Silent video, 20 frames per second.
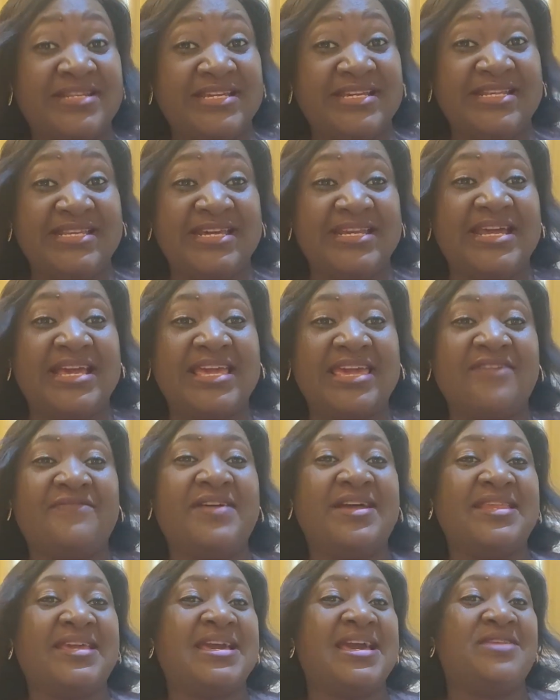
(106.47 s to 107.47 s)
needed and gave
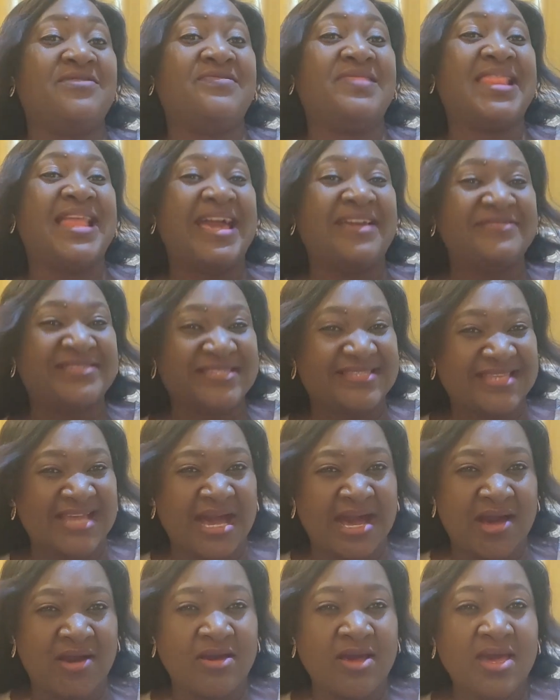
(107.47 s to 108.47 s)
her the kind of
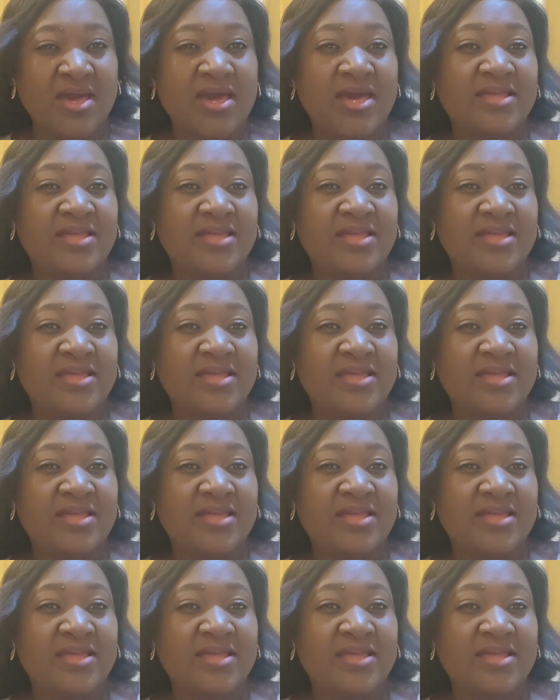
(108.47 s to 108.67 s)
lifestyle